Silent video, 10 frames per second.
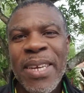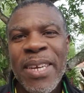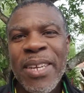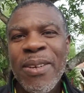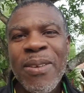
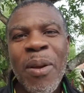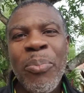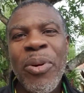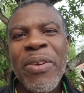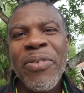do not
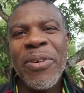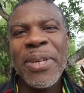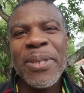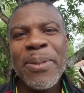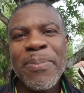pray for
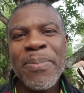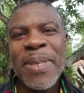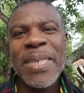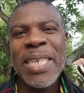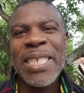it.
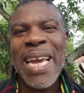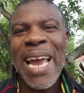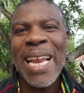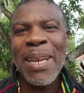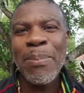They say
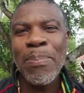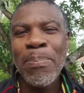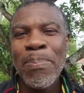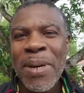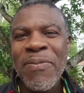child
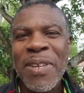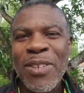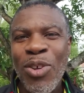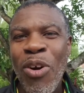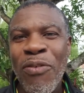birth is
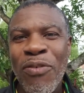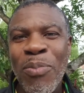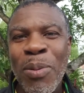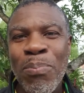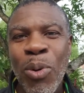tough, but bon